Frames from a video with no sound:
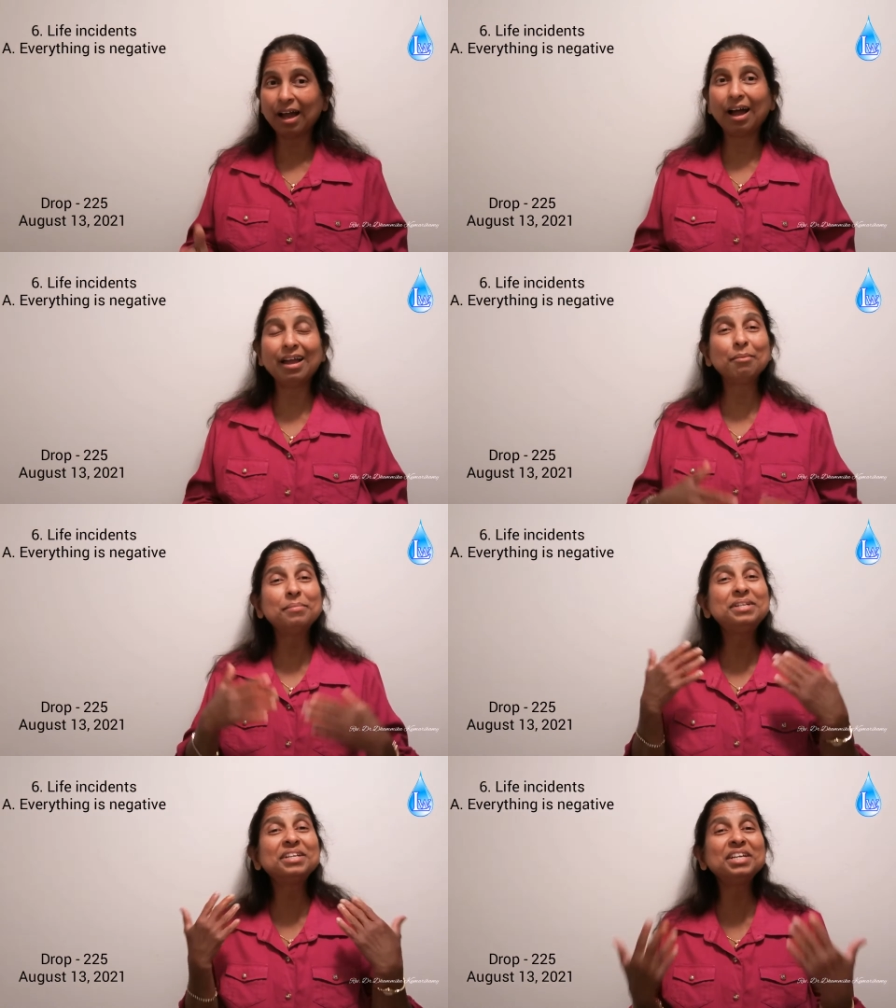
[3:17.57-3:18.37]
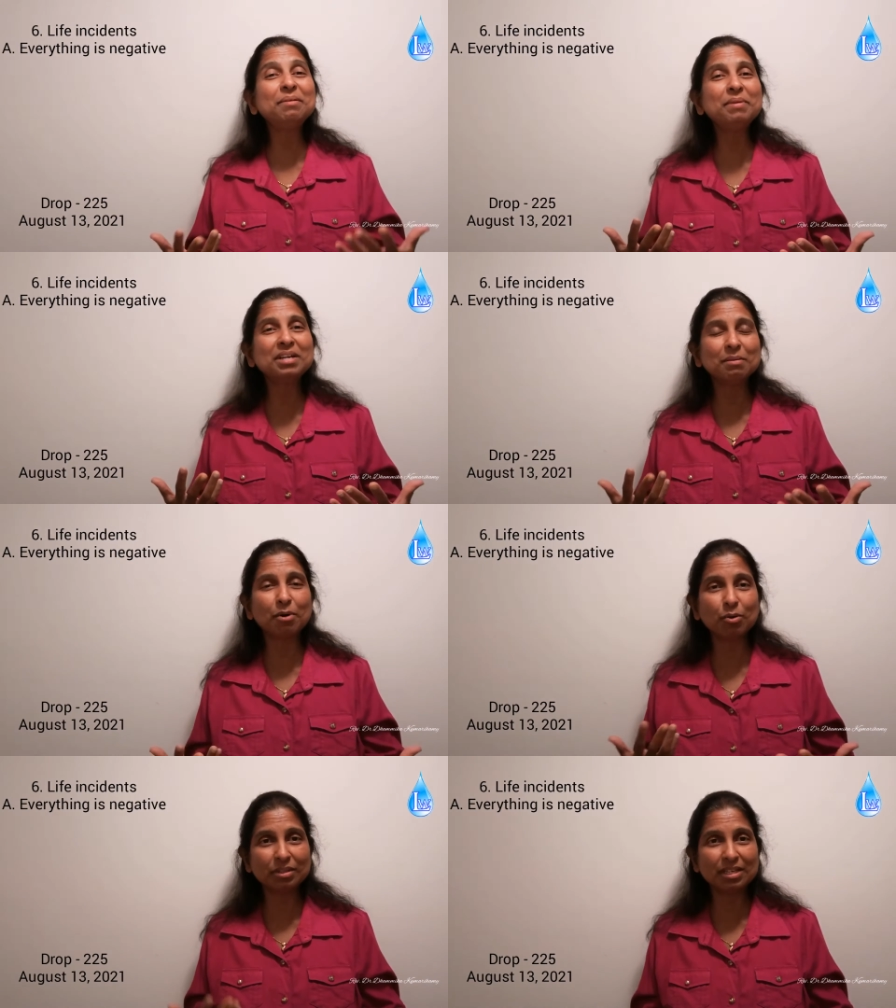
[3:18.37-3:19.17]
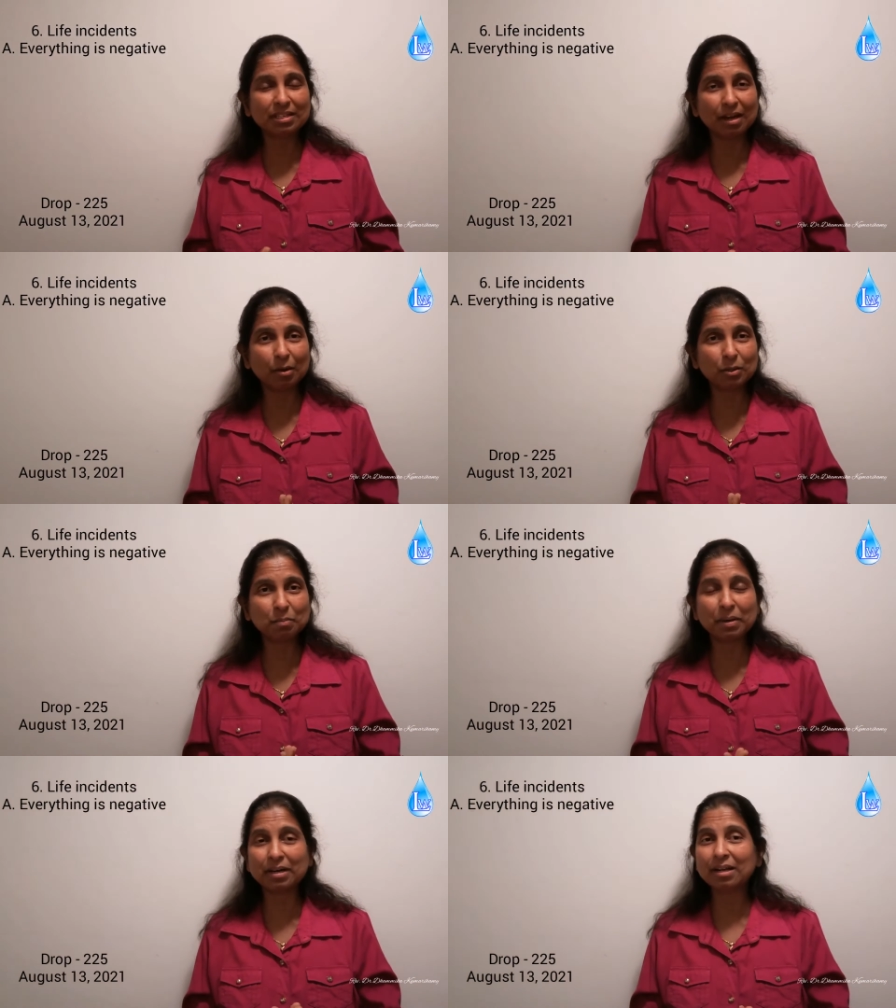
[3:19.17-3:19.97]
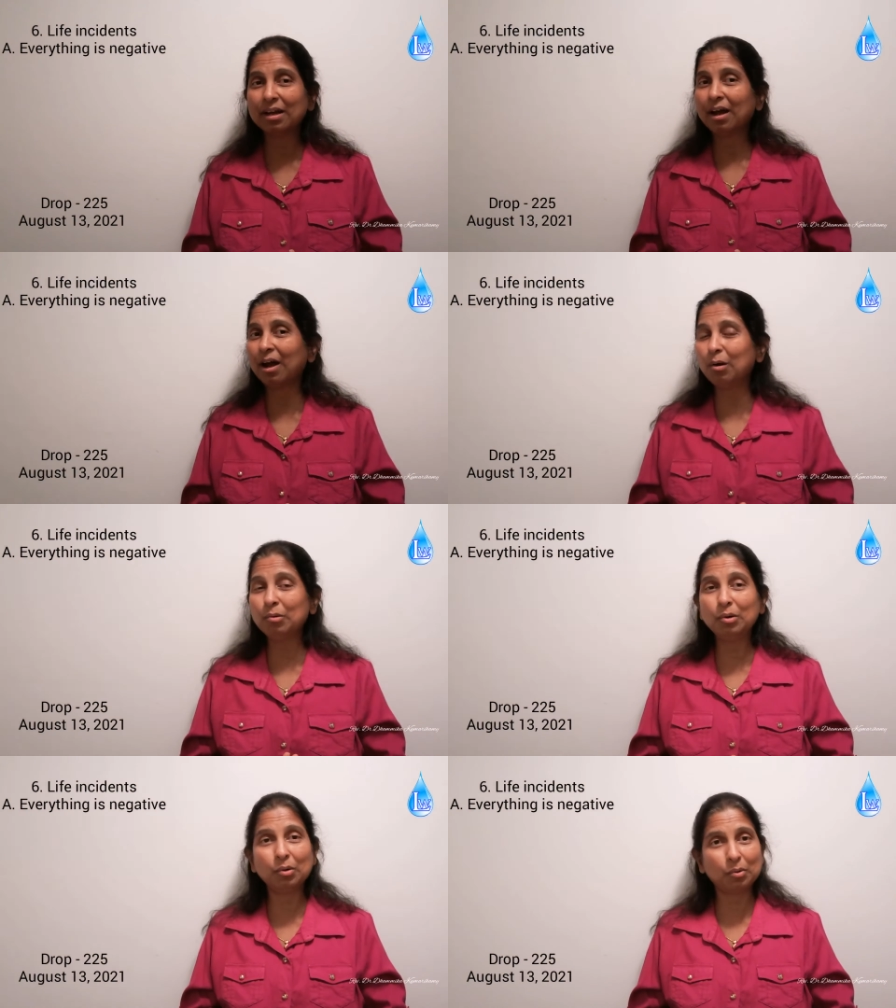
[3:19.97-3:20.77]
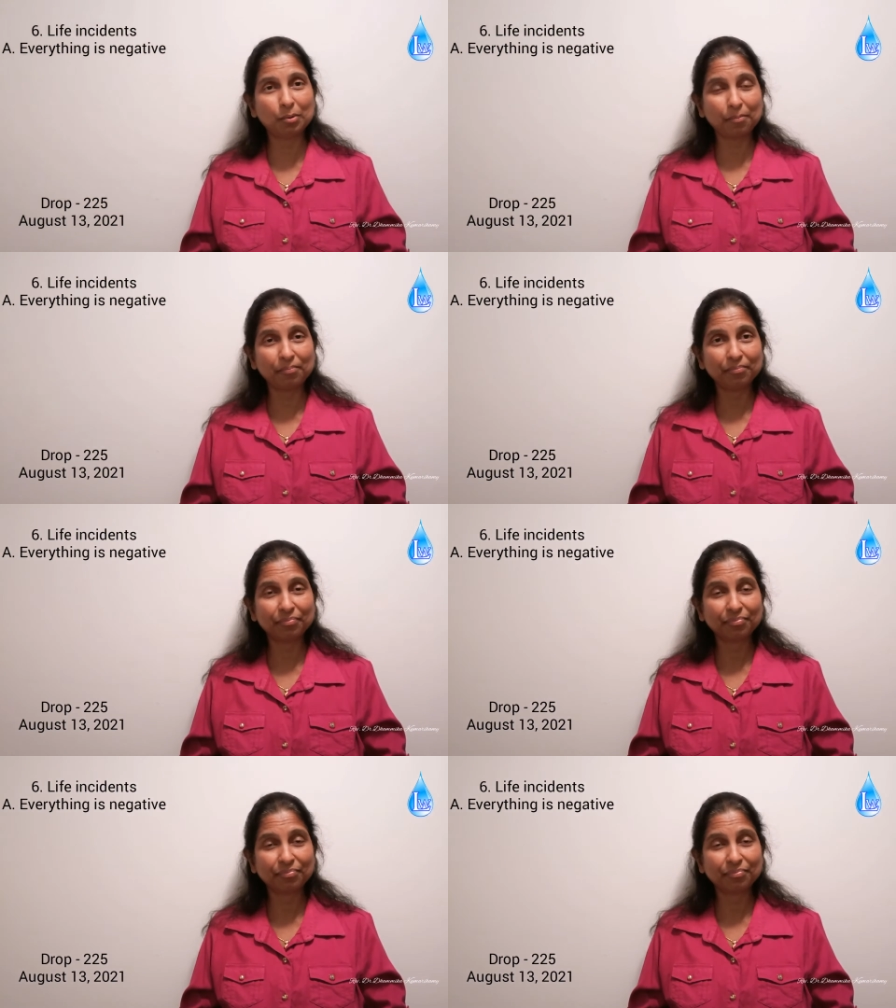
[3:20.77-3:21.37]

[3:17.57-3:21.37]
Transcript: I am dreaming about this house, but how long?